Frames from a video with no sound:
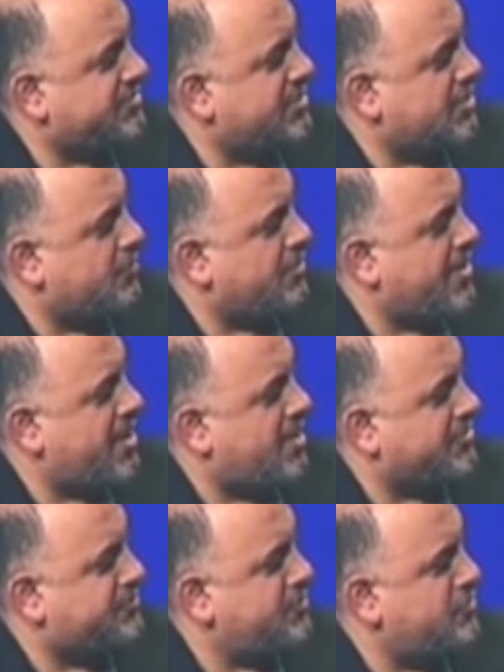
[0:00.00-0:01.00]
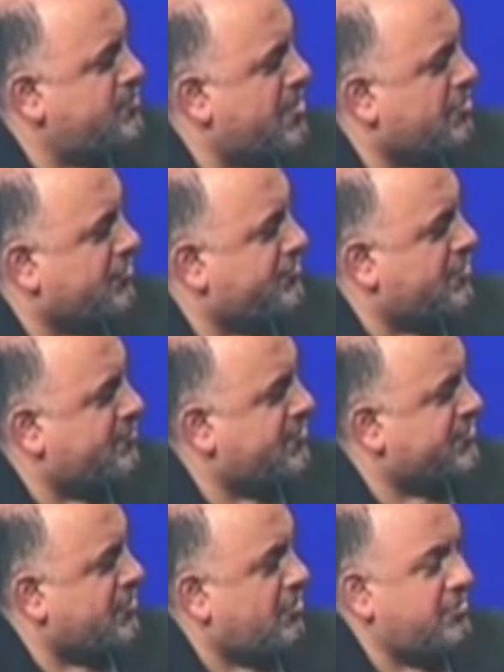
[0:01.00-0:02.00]
We had a smooth metal
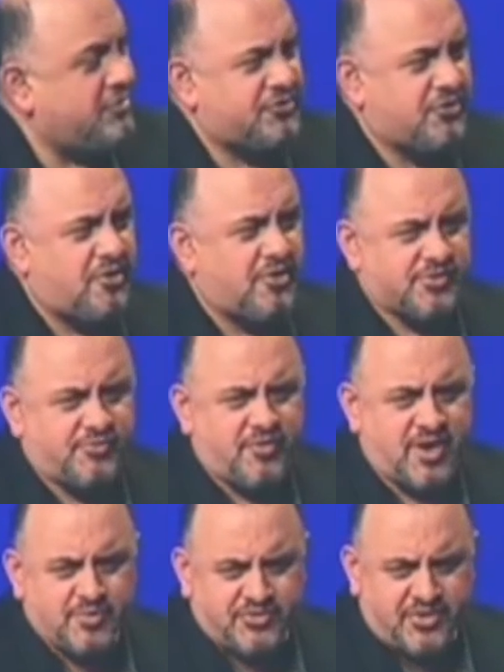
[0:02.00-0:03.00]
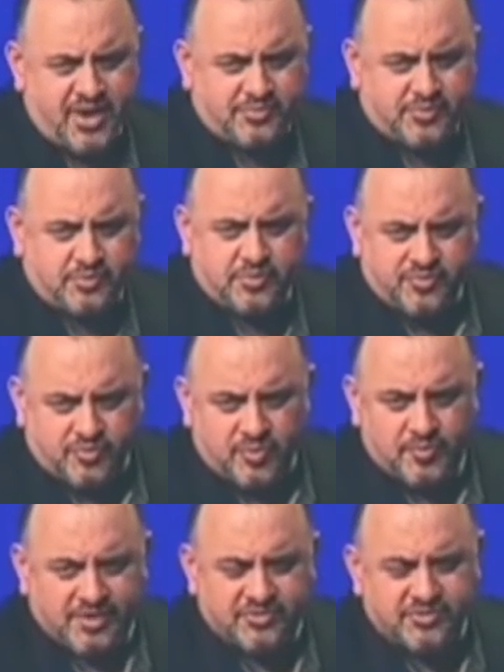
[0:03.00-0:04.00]
surface, and all you saw is a fibrous capsule that would
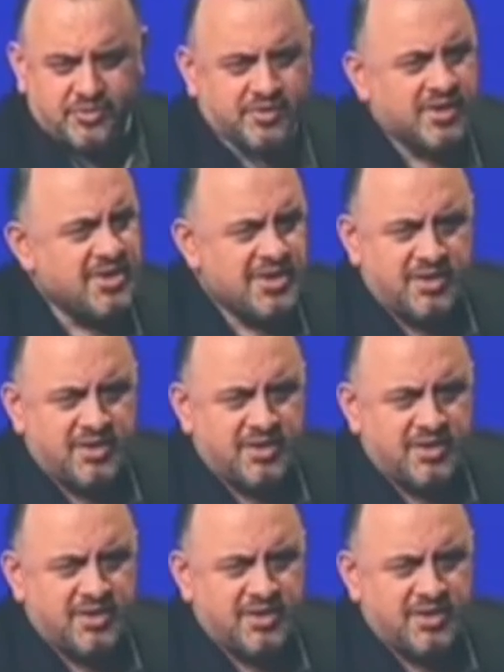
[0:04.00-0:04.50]
form next to it,